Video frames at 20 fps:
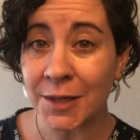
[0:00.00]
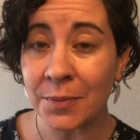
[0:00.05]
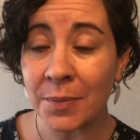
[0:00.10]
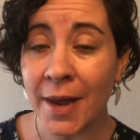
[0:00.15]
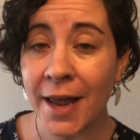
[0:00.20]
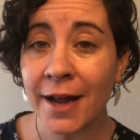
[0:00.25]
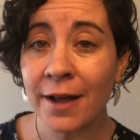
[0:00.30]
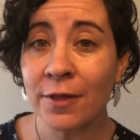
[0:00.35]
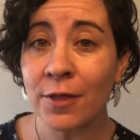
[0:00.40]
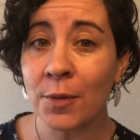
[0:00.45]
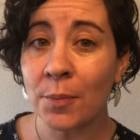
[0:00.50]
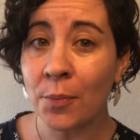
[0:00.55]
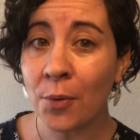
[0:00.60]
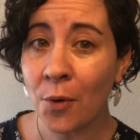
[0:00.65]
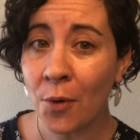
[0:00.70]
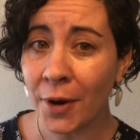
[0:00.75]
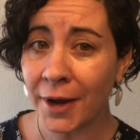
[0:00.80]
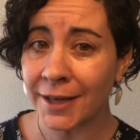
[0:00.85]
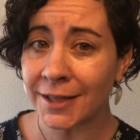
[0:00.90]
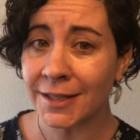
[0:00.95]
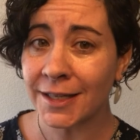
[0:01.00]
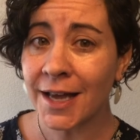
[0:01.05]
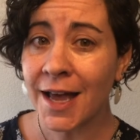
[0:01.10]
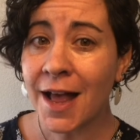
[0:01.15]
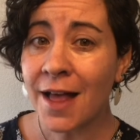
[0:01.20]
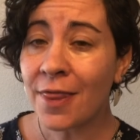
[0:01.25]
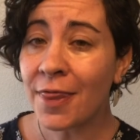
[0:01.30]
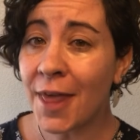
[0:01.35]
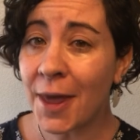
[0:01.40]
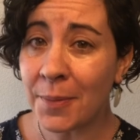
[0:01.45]
make the point
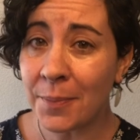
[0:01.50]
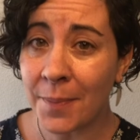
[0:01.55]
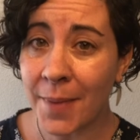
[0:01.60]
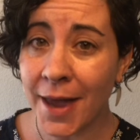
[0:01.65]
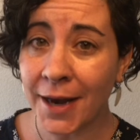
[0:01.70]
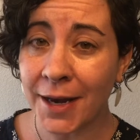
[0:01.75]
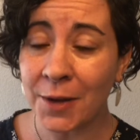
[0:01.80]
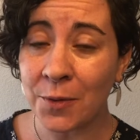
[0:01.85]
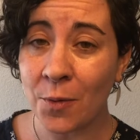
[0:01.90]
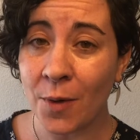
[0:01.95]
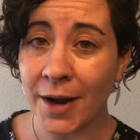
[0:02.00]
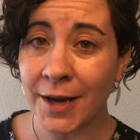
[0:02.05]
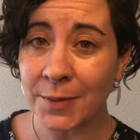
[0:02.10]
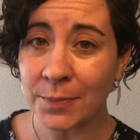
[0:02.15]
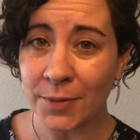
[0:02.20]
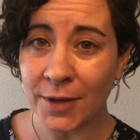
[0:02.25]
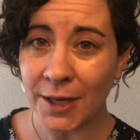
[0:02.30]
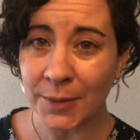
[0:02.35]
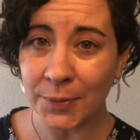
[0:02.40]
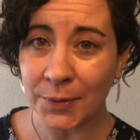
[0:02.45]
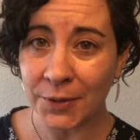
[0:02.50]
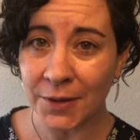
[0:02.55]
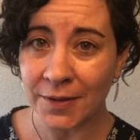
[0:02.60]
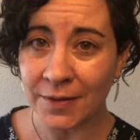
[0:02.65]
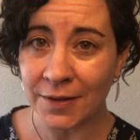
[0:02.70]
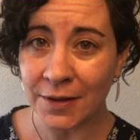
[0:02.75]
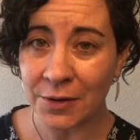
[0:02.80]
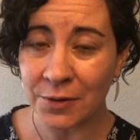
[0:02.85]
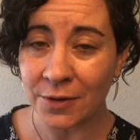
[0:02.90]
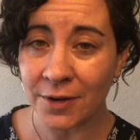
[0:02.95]
that many white people in
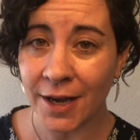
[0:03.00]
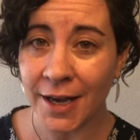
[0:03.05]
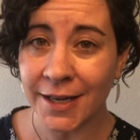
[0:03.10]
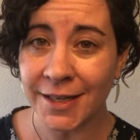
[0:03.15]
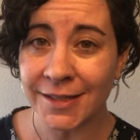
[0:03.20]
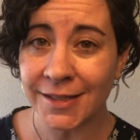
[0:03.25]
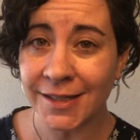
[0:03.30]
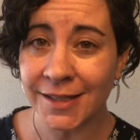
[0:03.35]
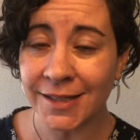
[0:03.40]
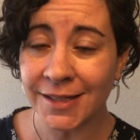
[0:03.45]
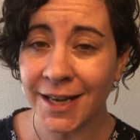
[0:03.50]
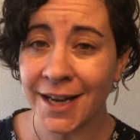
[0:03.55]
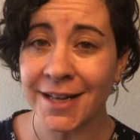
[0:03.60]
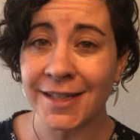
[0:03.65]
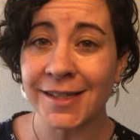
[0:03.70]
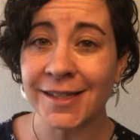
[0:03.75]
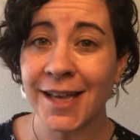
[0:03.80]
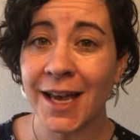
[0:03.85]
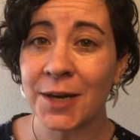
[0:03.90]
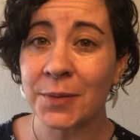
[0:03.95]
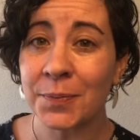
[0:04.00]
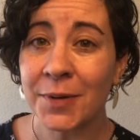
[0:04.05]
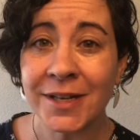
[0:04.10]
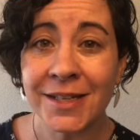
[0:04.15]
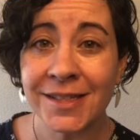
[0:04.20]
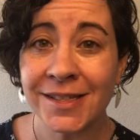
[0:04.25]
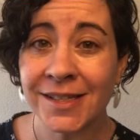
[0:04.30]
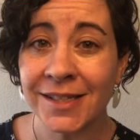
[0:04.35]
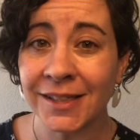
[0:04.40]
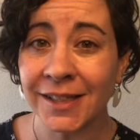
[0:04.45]
the United States had been
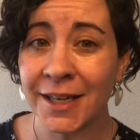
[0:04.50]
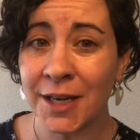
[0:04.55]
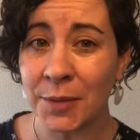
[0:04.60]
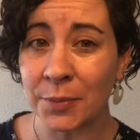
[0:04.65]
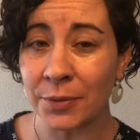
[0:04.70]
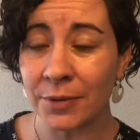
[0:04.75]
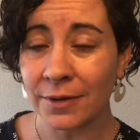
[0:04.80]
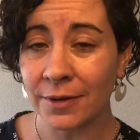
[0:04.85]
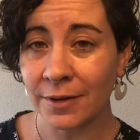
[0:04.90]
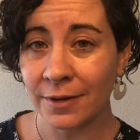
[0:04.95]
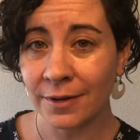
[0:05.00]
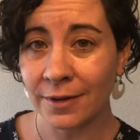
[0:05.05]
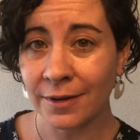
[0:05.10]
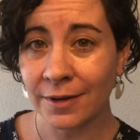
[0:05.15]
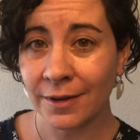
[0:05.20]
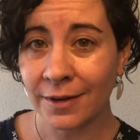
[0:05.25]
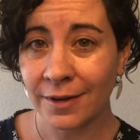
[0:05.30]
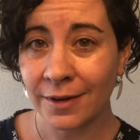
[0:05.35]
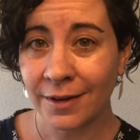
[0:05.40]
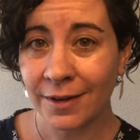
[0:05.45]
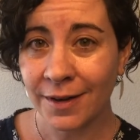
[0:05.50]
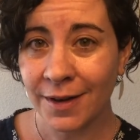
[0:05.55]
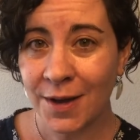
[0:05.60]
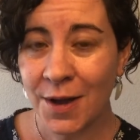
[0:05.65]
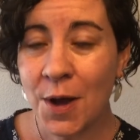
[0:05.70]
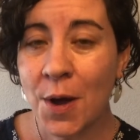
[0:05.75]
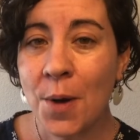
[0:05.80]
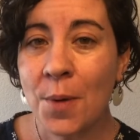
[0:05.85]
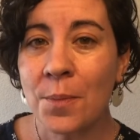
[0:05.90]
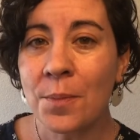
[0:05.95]
asleep.
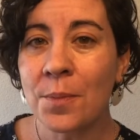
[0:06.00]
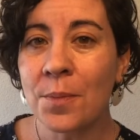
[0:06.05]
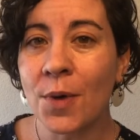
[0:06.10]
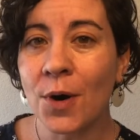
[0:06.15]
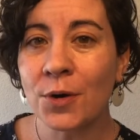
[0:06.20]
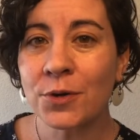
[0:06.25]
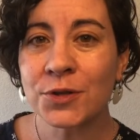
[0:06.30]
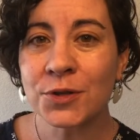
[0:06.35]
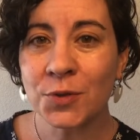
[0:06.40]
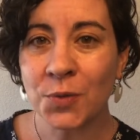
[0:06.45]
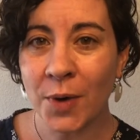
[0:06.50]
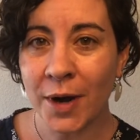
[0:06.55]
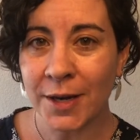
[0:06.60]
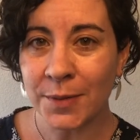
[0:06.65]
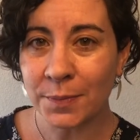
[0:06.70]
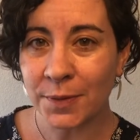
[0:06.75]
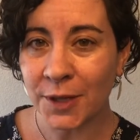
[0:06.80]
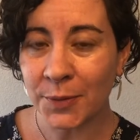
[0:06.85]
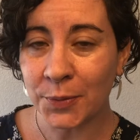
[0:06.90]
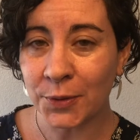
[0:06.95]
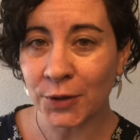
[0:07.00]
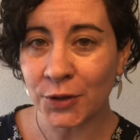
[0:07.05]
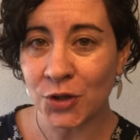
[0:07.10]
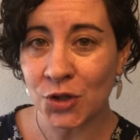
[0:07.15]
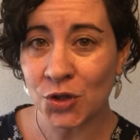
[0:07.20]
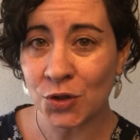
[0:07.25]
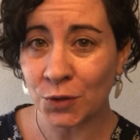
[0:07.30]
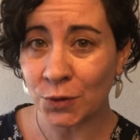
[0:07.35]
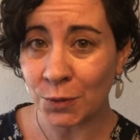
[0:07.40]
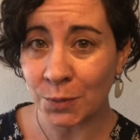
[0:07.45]
Most white people
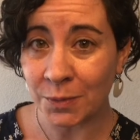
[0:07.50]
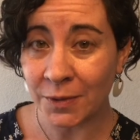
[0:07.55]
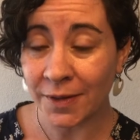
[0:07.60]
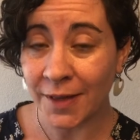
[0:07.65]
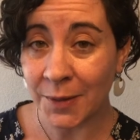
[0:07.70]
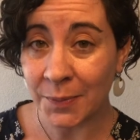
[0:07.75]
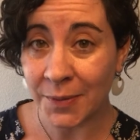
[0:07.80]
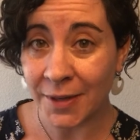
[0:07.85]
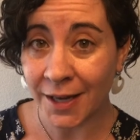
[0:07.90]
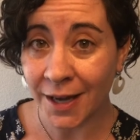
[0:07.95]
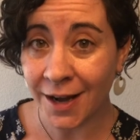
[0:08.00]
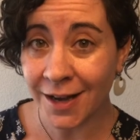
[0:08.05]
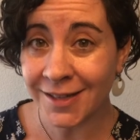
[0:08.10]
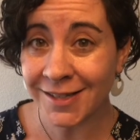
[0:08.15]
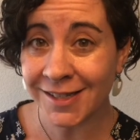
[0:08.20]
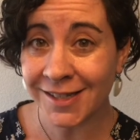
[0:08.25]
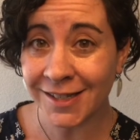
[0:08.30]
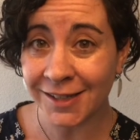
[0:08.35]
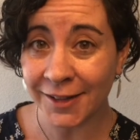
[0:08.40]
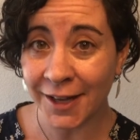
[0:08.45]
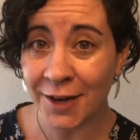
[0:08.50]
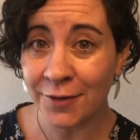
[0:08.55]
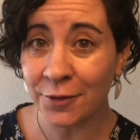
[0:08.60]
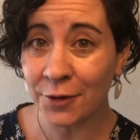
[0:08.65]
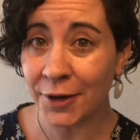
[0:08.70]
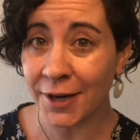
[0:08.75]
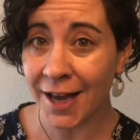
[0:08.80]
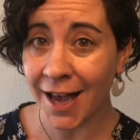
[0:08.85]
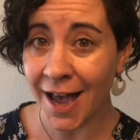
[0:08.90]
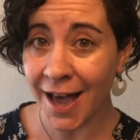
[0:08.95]
assumed that because
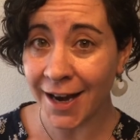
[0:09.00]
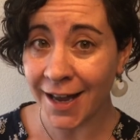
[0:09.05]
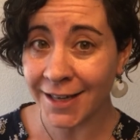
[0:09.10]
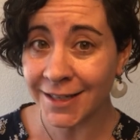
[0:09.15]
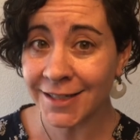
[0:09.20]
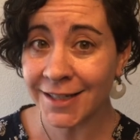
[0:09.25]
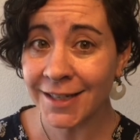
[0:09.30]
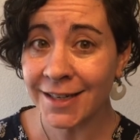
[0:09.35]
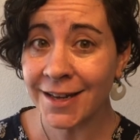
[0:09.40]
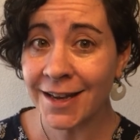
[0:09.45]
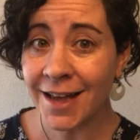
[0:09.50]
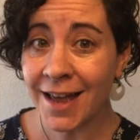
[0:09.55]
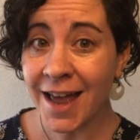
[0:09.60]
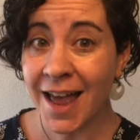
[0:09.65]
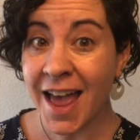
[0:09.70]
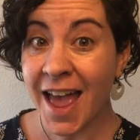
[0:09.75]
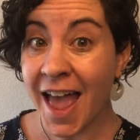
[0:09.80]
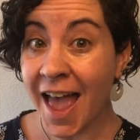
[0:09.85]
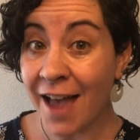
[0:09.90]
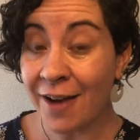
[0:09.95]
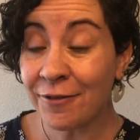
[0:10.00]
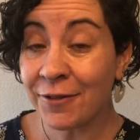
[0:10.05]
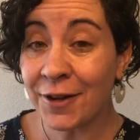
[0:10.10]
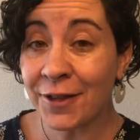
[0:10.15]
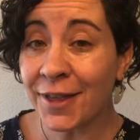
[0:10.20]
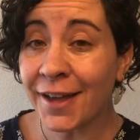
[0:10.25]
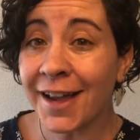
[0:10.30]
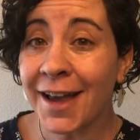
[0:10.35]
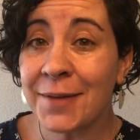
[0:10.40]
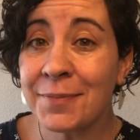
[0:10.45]
slavery had ended,
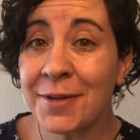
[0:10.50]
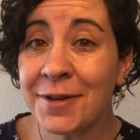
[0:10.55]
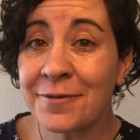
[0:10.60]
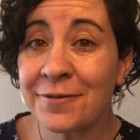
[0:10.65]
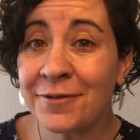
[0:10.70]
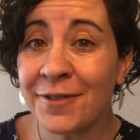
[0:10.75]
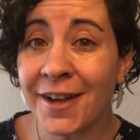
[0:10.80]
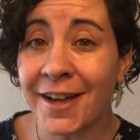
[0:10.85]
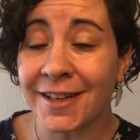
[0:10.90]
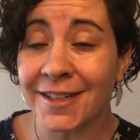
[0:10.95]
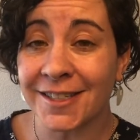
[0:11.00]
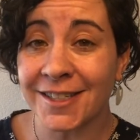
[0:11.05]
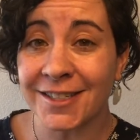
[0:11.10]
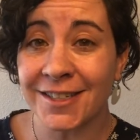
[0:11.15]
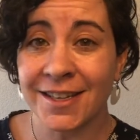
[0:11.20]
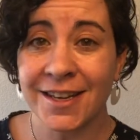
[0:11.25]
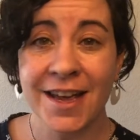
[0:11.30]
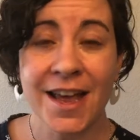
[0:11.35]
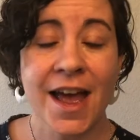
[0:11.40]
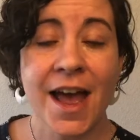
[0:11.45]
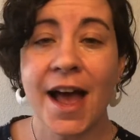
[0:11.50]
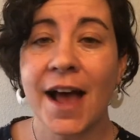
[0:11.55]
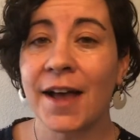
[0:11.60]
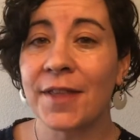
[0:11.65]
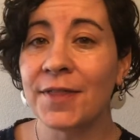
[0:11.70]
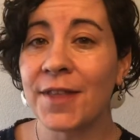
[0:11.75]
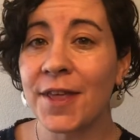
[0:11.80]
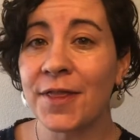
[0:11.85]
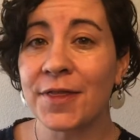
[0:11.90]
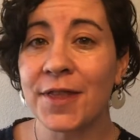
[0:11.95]
everything had been fixed,
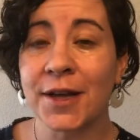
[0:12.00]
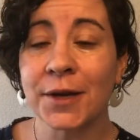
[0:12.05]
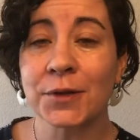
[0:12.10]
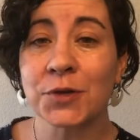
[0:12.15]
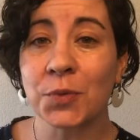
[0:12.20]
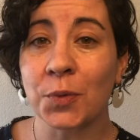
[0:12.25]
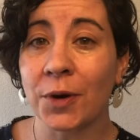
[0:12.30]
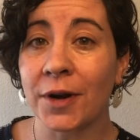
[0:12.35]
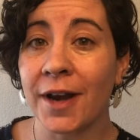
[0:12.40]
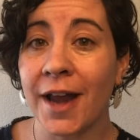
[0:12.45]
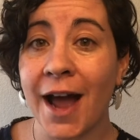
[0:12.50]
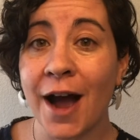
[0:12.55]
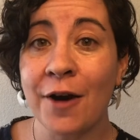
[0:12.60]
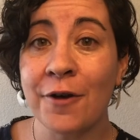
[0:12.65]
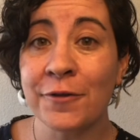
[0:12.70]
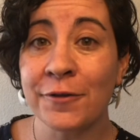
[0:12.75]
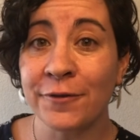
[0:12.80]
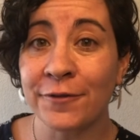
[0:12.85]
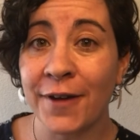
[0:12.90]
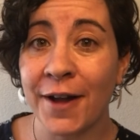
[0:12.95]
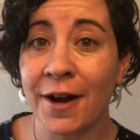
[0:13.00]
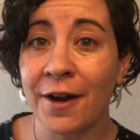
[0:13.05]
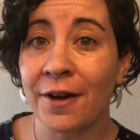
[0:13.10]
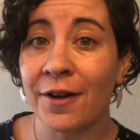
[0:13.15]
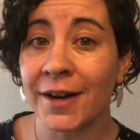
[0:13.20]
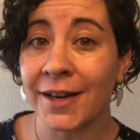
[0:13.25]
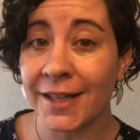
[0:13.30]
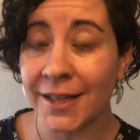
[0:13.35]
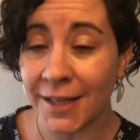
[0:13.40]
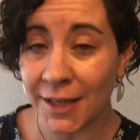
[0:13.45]
and that things were now fair
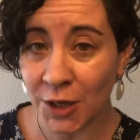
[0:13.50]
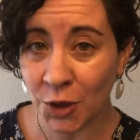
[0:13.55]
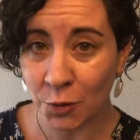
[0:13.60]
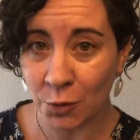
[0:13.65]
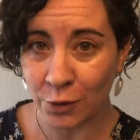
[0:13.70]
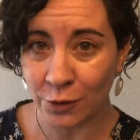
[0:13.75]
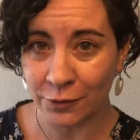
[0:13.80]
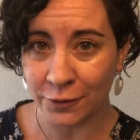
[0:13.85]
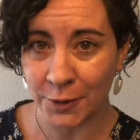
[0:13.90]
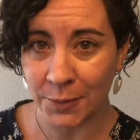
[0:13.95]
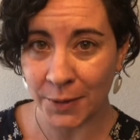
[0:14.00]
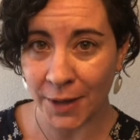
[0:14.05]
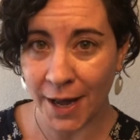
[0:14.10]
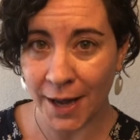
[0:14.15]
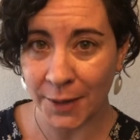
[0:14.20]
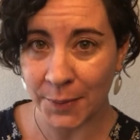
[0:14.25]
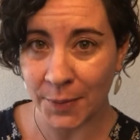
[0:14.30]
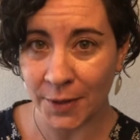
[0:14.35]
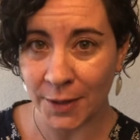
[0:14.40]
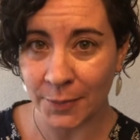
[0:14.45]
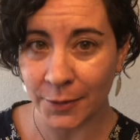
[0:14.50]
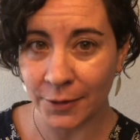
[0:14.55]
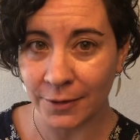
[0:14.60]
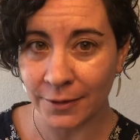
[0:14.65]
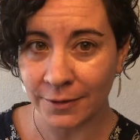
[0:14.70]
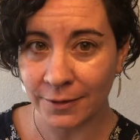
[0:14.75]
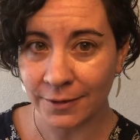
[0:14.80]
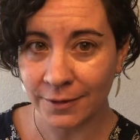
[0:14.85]
and equal for black people.